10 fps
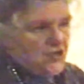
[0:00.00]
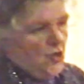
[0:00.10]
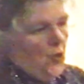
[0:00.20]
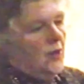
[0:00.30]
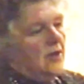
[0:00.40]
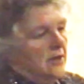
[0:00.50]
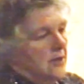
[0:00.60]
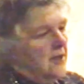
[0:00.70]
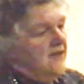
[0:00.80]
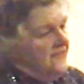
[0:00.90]
So,
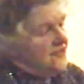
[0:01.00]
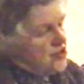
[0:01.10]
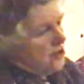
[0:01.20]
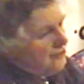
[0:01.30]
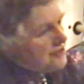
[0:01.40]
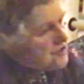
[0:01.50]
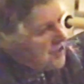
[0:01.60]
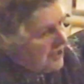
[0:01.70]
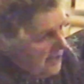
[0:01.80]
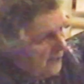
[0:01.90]
if children
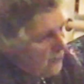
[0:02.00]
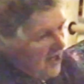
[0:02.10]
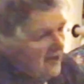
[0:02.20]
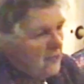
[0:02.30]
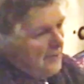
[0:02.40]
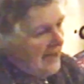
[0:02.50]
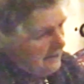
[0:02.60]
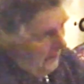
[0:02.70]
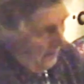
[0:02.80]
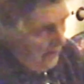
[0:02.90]
say, can we have a
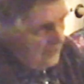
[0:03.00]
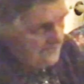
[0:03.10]
battle?